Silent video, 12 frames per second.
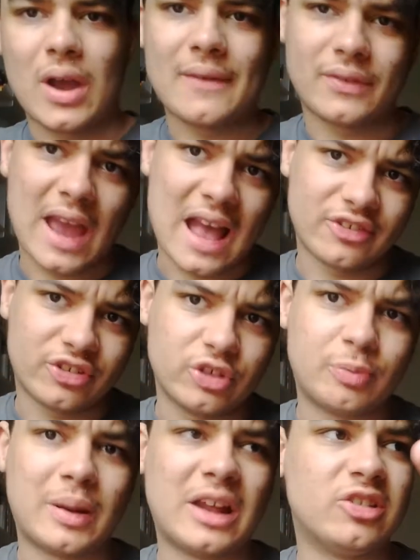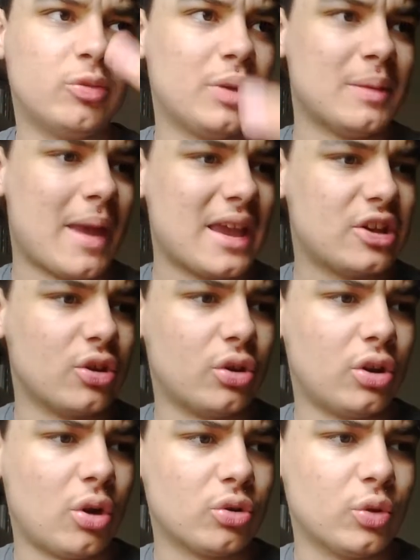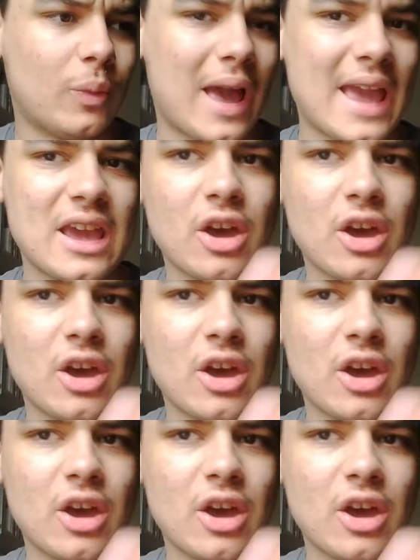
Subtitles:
have Cassius planned to be making on along the way,